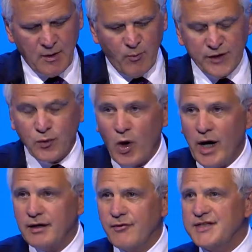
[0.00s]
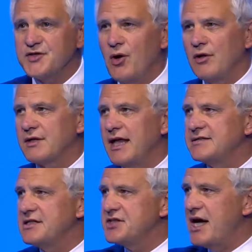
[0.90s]
But one result,
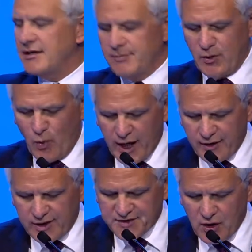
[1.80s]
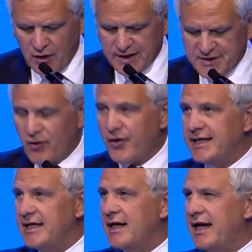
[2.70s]
ladies and gentlemen, one result is
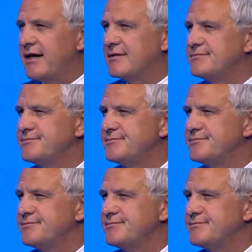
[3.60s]
already clear.